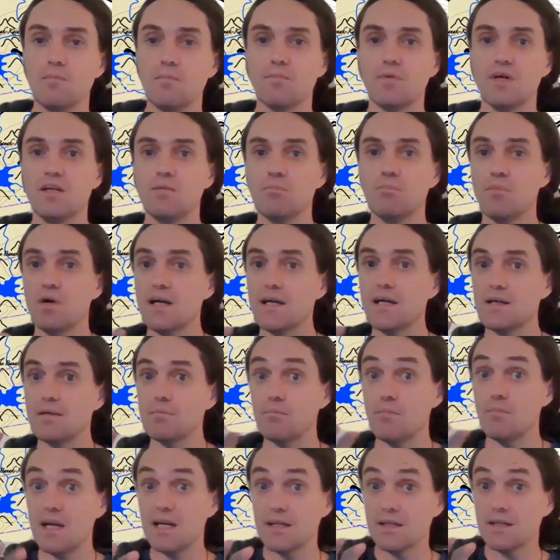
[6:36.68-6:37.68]
in my
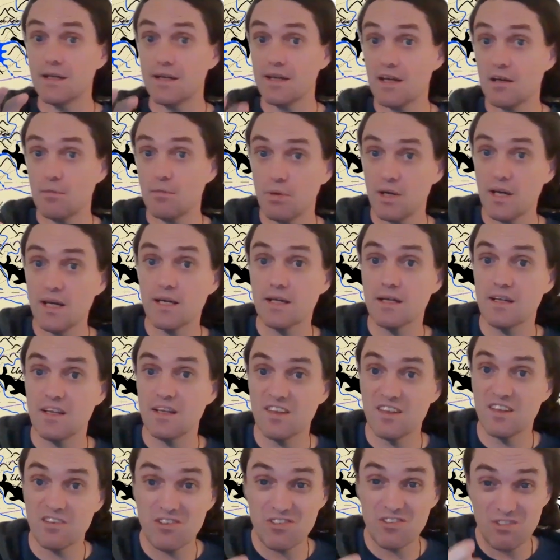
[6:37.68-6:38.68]
main campaign,
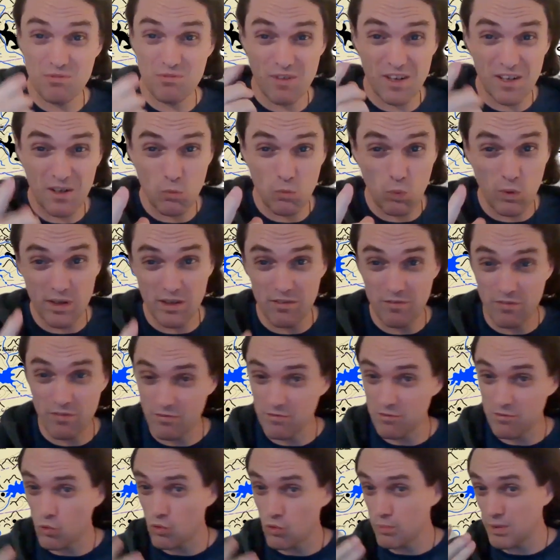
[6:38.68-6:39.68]
there is in fact one of the
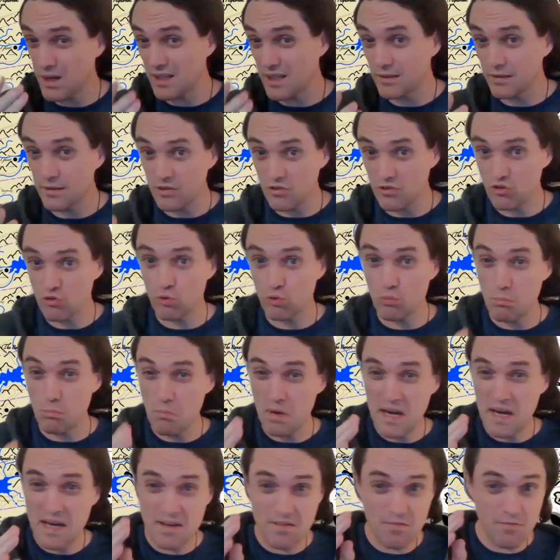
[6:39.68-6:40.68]
4 paladins who
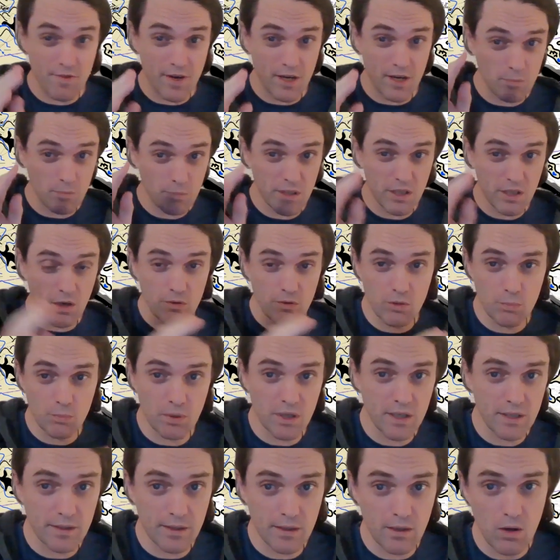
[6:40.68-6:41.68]
may in fact be going to
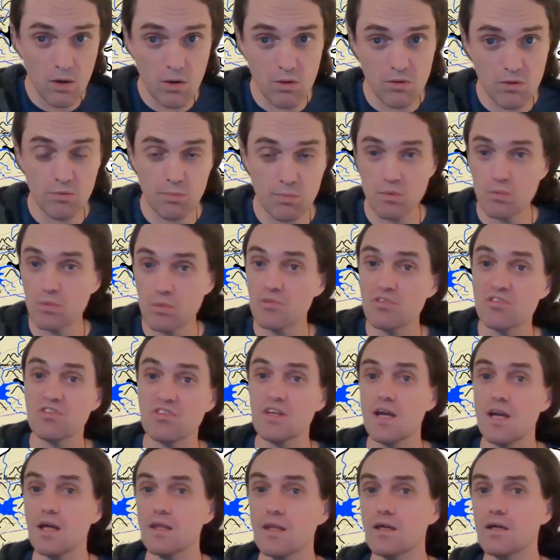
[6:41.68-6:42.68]
break their oath. We'll see
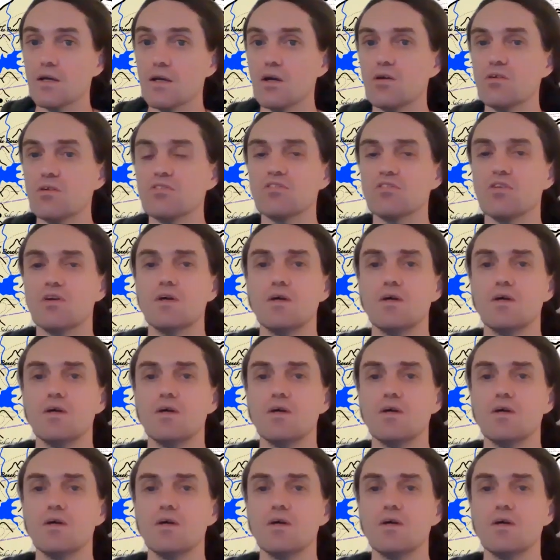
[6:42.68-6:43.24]
how that goes.